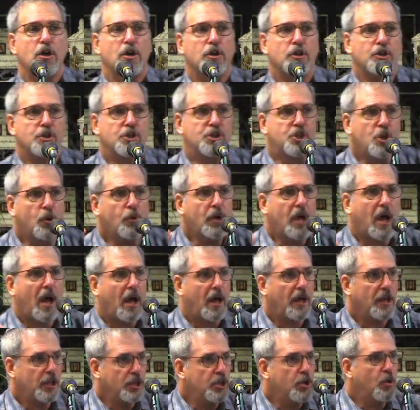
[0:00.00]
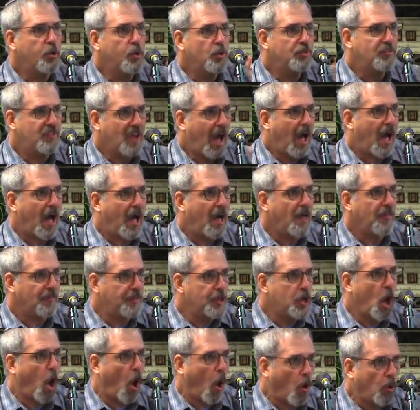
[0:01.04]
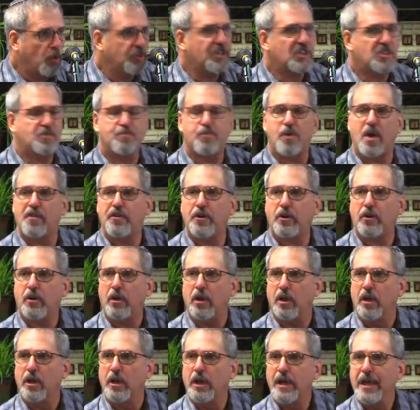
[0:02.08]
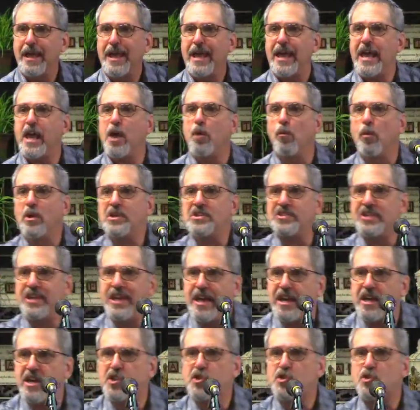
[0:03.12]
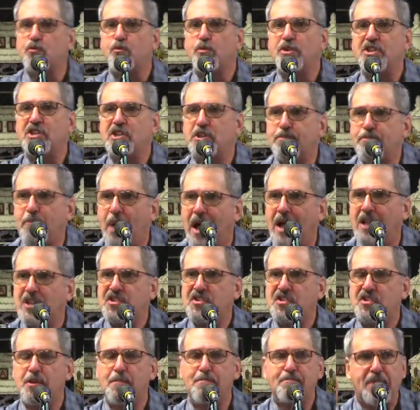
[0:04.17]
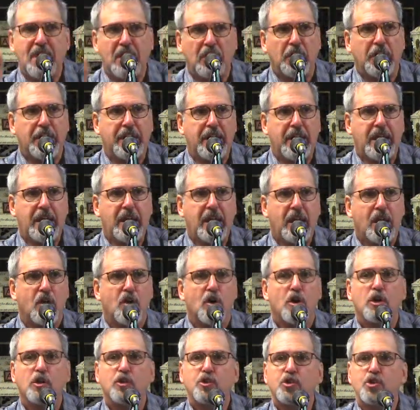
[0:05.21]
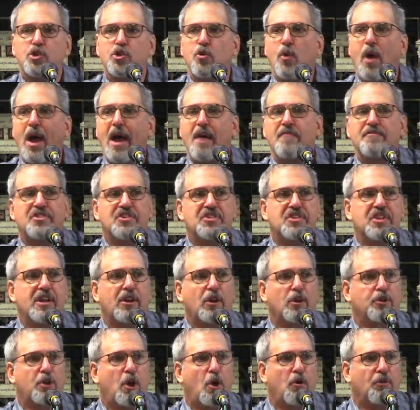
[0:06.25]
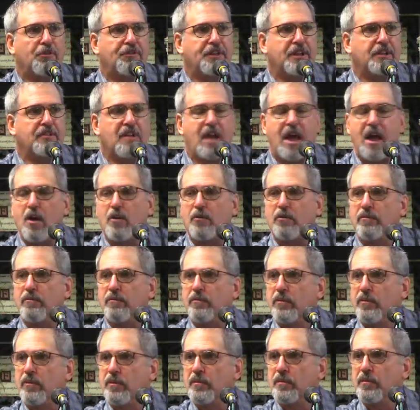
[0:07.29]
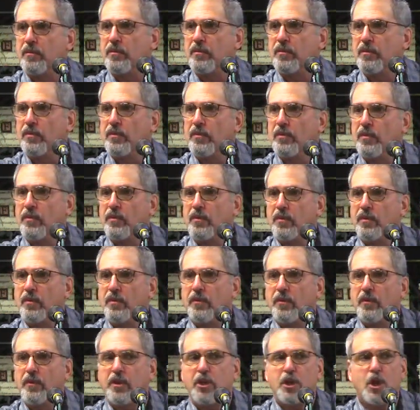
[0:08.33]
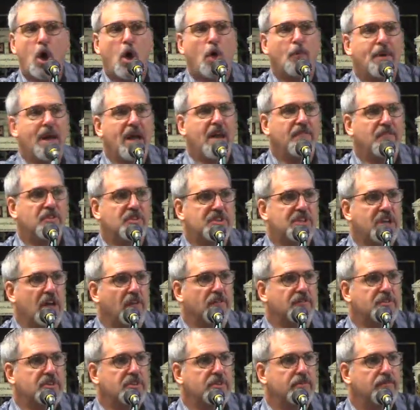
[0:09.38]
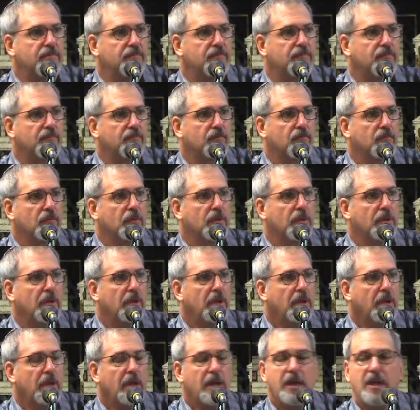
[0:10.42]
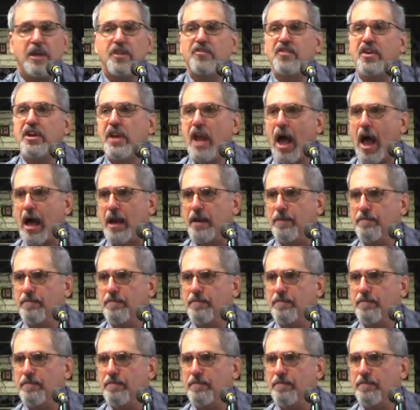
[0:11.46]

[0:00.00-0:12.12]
Judah, Yehuda, the oldest brother, it was his responsibility to have settled the whole thing down. Y'all behave yourselves. He did not.